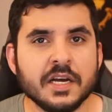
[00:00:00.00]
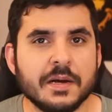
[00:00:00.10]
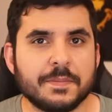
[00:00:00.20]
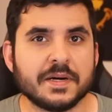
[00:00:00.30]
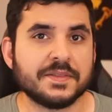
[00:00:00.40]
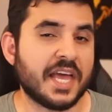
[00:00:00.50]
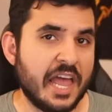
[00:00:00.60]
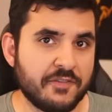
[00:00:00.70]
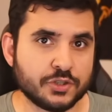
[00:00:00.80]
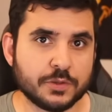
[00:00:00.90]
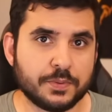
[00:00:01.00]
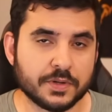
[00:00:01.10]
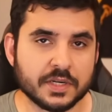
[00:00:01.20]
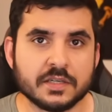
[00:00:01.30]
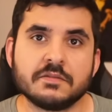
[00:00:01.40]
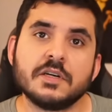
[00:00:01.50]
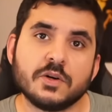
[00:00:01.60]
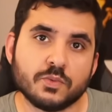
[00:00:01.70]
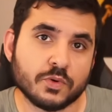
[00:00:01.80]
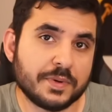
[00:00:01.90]
but the effort you put in
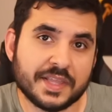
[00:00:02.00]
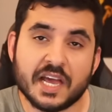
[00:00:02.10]
will be the